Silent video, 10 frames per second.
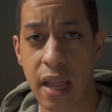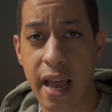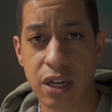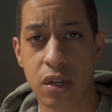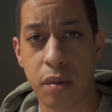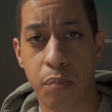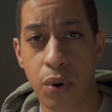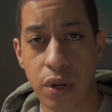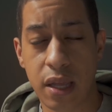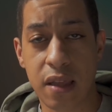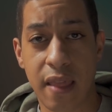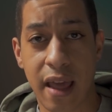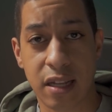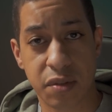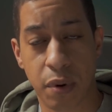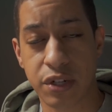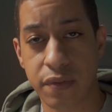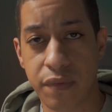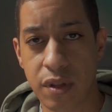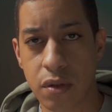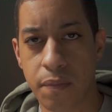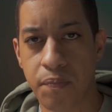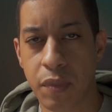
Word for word: actually put in that expression field.